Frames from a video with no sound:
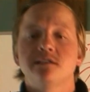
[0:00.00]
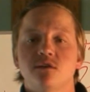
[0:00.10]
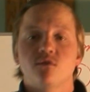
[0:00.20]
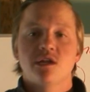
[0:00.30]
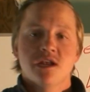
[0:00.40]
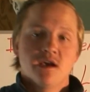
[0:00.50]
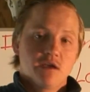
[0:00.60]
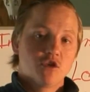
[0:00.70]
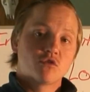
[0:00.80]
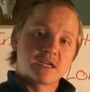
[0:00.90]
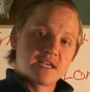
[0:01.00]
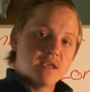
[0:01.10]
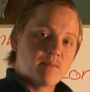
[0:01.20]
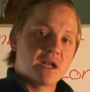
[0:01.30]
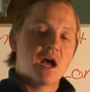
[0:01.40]
to it, you can
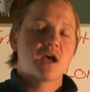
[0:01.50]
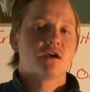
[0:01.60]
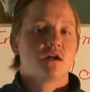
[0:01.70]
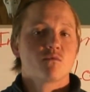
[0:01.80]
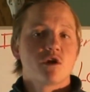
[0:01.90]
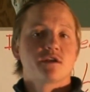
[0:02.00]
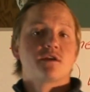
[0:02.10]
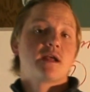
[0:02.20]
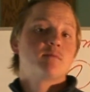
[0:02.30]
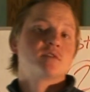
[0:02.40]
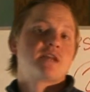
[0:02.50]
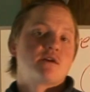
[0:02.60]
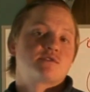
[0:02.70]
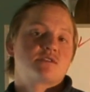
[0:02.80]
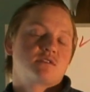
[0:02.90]
keep an eye on what your neighbors'
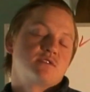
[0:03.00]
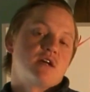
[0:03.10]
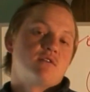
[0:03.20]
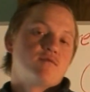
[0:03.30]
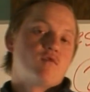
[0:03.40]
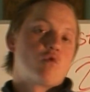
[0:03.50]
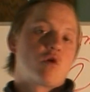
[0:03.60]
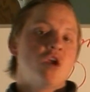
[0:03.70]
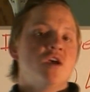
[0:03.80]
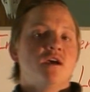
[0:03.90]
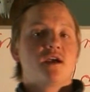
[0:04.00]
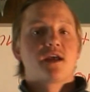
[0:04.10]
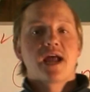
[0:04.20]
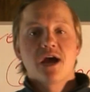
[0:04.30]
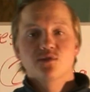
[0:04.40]
houses are selling for,
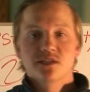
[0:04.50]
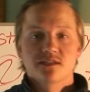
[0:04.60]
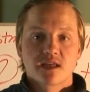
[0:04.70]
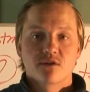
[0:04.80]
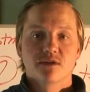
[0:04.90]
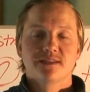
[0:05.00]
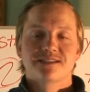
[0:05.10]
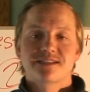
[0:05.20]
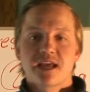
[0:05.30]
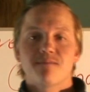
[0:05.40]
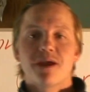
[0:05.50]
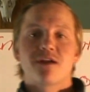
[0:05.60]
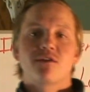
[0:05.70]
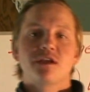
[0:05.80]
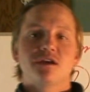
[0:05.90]
and houses that are in the same
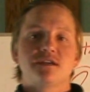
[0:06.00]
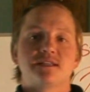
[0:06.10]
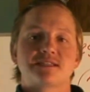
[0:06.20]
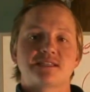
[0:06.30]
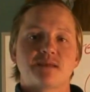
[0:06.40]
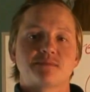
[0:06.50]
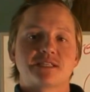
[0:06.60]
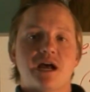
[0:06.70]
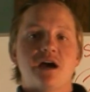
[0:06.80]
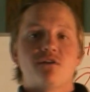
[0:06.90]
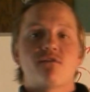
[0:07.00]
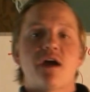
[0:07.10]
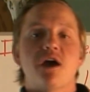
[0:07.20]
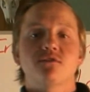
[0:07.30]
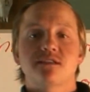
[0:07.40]
area, in the same style of
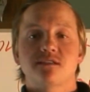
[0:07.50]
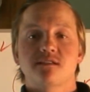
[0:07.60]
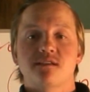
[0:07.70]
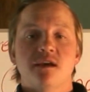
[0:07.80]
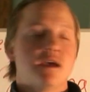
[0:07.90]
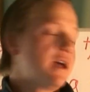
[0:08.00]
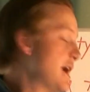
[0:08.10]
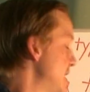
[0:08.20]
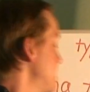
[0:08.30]
houses, and